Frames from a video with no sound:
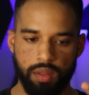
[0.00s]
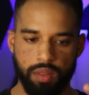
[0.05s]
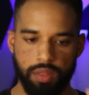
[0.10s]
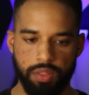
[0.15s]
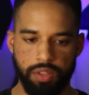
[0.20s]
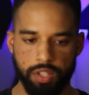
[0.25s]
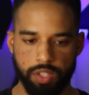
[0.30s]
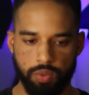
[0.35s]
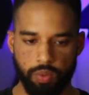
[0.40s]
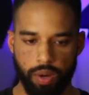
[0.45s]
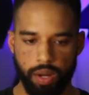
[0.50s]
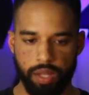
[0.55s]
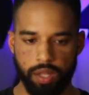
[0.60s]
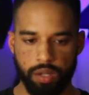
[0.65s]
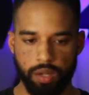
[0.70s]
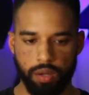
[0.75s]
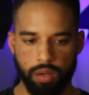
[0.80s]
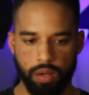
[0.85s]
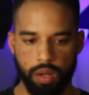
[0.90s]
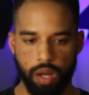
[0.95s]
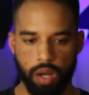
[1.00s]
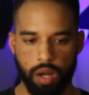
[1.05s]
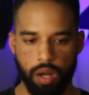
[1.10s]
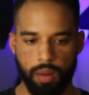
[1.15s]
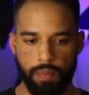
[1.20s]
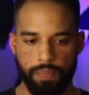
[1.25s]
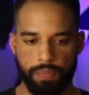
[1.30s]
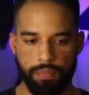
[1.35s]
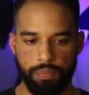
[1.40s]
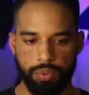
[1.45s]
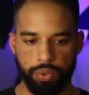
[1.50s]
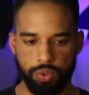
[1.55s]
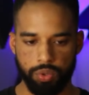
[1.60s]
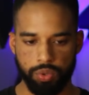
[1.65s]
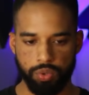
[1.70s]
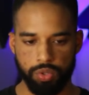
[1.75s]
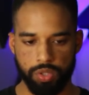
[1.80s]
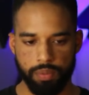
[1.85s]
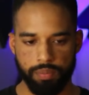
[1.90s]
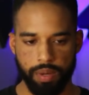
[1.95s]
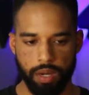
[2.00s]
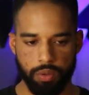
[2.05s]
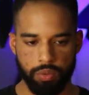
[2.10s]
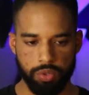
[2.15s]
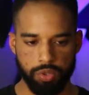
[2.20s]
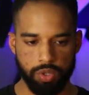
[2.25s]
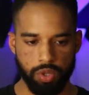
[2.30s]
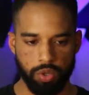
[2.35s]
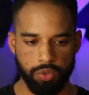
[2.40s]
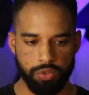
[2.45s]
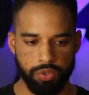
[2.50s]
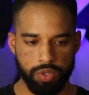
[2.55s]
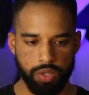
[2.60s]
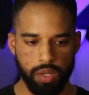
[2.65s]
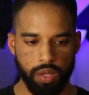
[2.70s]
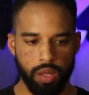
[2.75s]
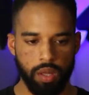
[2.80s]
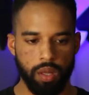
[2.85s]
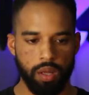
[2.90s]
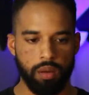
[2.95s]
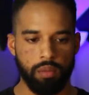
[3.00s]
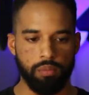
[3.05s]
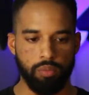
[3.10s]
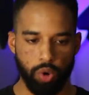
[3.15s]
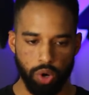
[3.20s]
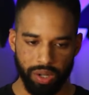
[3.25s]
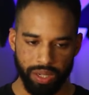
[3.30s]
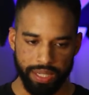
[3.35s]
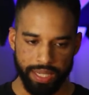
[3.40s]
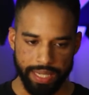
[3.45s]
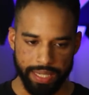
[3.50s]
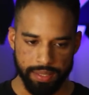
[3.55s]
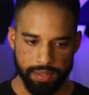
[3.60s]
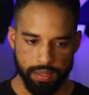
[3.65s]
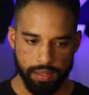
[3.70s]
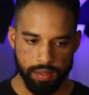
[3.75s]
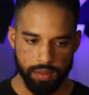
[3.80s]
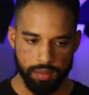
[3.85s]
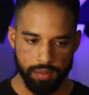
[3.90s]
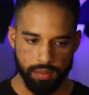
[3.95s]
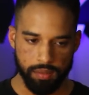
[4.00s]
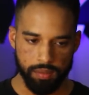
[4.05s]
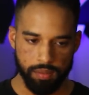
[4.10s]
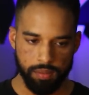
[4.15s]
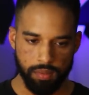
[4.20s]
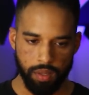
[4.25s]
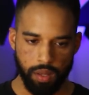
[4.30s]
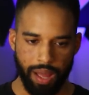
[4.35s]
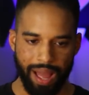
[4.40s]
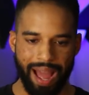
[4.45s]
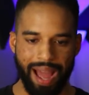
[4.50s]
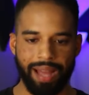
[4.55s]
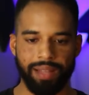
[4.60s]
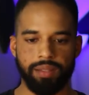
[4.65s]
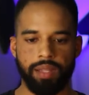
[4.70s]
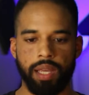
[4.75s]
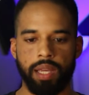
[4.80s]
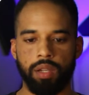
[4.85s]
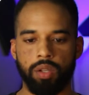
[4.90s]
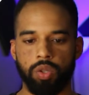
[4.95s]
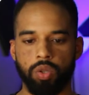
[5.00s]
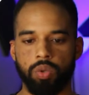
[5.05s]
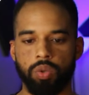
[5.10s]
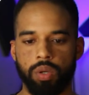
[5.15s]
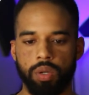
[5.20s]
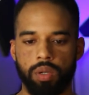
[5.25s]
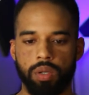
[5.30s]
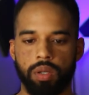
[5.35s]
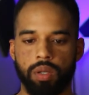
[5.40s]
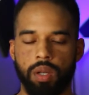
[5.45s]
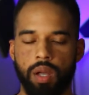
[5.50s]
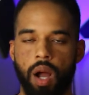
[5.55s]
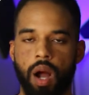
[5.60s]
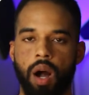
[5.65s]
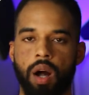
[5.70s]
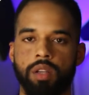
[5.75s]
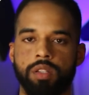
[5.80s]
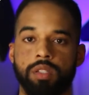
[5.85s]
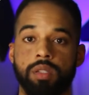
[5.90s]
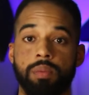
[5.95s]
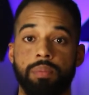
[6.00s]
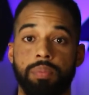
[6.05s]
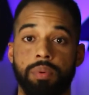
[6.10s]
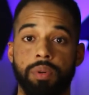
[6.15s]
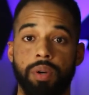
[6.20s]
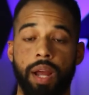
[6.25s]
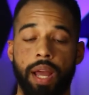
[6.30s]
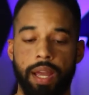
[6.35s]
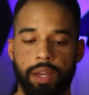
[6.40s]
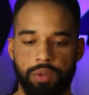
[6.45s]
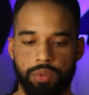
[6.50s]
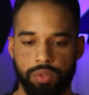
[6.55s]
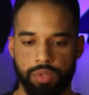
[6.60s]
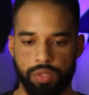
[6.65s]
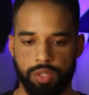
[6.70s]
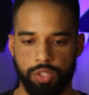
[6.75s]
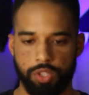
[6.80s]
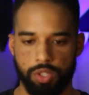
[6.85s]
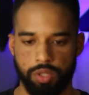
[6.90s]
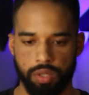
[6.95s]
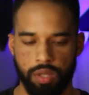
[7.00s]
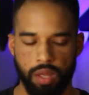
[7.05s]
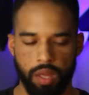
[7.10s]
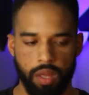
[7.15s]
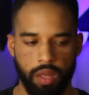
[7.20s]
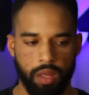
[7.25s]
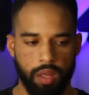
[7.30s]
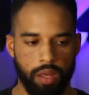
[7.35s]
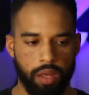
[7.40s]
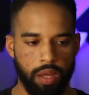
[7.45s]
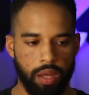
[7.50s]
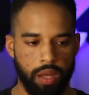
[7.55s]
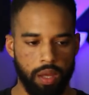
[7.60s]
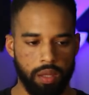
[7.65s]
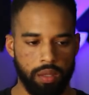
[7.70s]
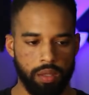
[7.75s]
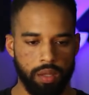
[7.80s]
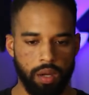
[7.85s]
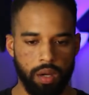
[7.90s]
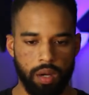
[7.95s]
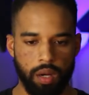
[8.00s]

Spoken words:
this right here produced some better results, more leads at a lower cost per acquisition. And